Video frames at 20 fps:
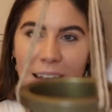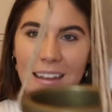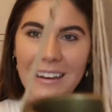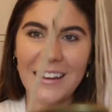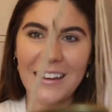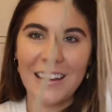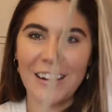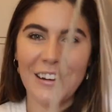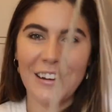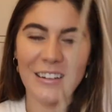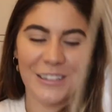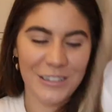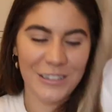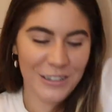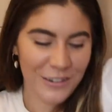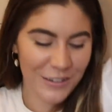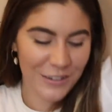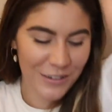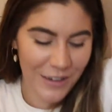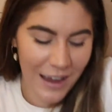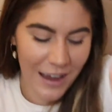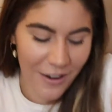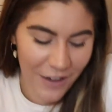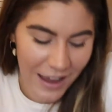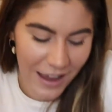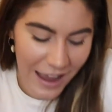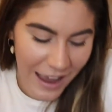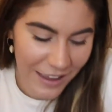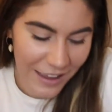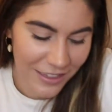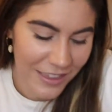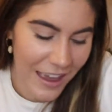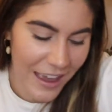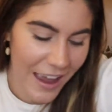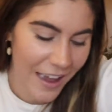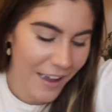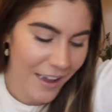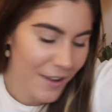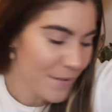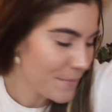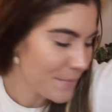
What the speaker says: in here and show you how I had that.